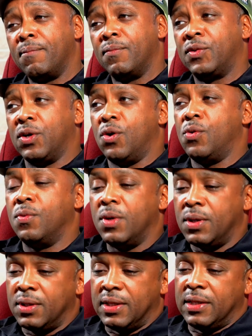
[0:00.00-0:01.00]
So
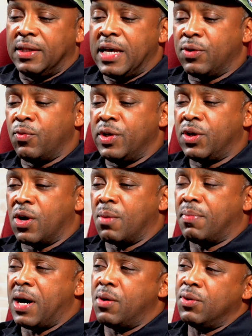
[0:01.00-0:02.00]
that's what we talk
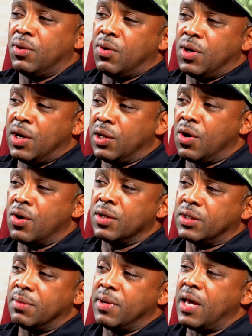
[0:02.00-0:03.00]
about, you know, unlearning
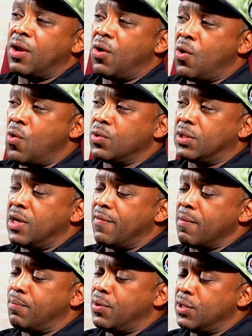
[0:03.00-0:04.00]
some of that old stuff
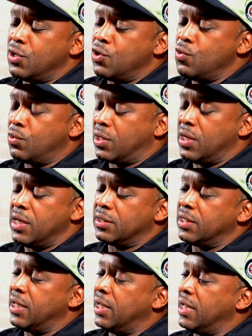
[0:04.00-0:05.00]
and putting the new things
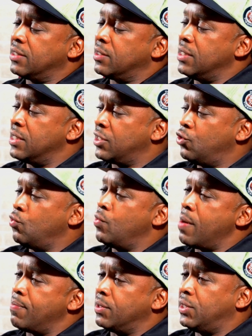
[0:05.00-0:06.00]
in. That's through
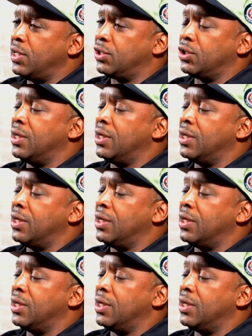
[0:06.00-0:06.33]
repetition.